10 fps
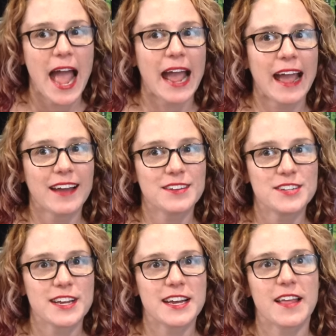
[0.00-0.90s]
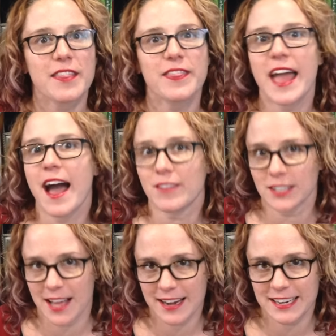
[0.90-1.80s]
and they have a
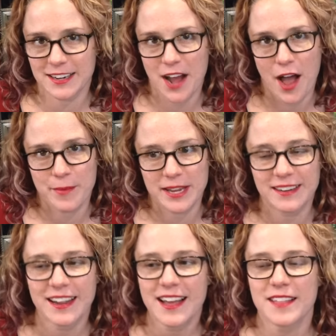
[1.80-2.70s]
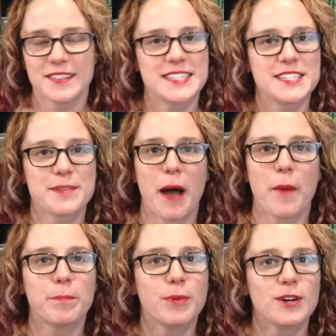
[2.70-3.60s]
lot in common. This is
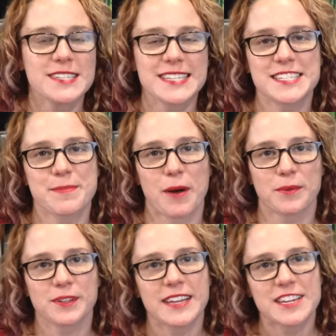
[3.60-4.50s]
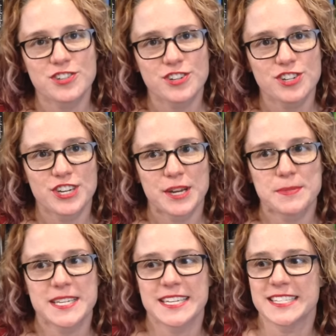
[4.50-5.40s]
about books, it's about
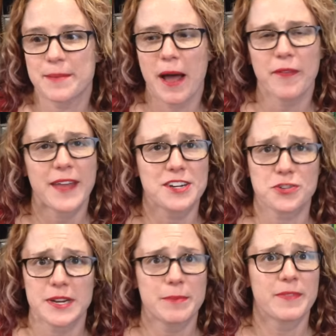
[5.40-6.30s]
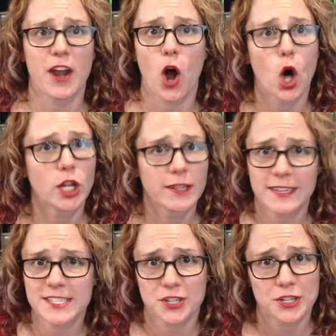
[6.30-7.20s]
relationships, it's about that dream that all of
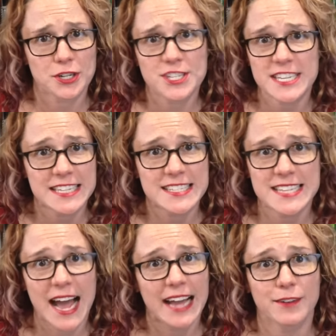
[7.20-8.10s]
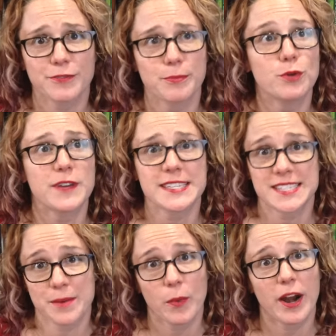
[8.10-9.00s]
us are nursing inside of moving
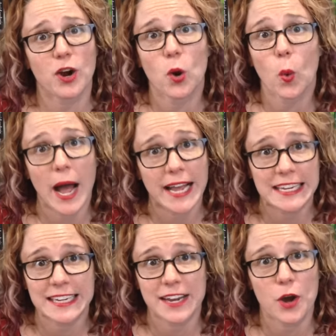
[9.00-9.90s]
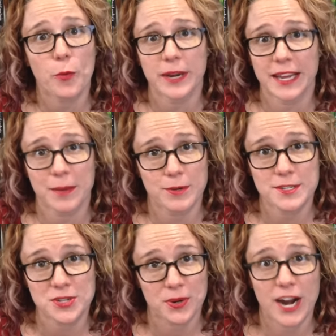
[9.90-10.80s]
somewhere quiet and opening a
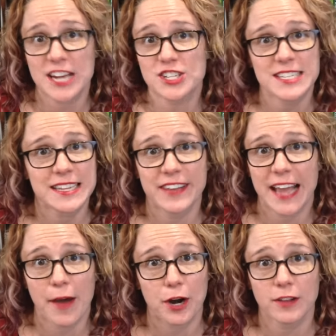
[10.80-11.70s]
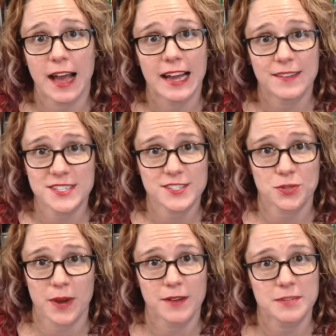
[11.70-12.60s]
bookstore and just living out our lives
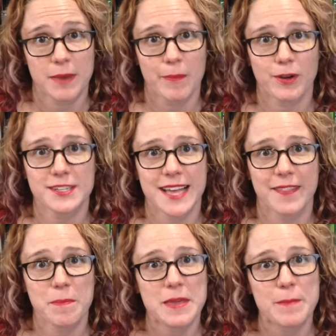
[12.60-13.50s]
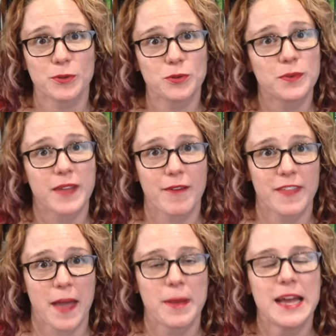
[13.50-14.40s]
surrounded by books and the people who love
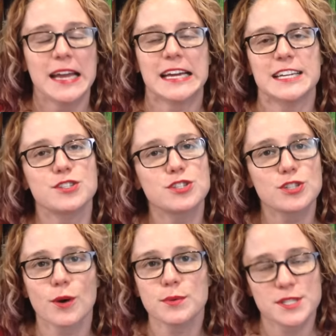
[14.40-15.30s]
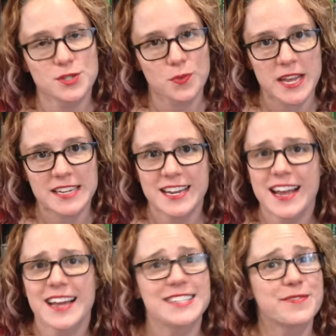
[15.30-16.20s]
them. It's so sweet,
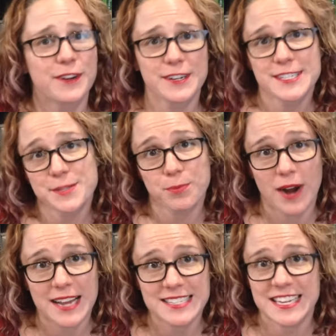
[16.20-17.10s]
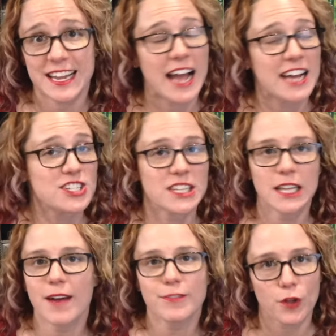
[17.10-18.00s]
it's very surprising. I just
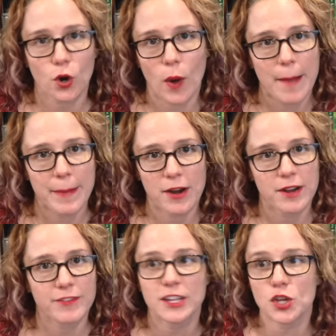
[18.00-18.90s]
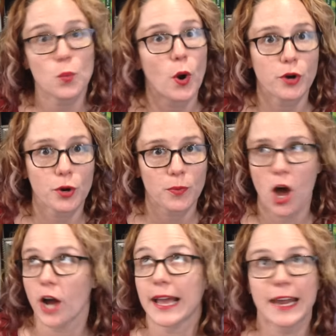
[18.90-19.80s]
loved the crap out of it. You won't go
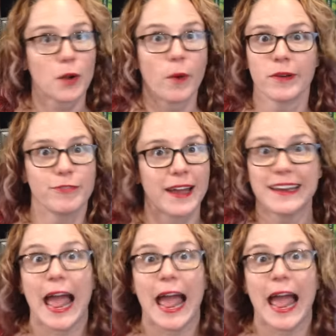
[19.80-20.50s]
wrong and it won't offend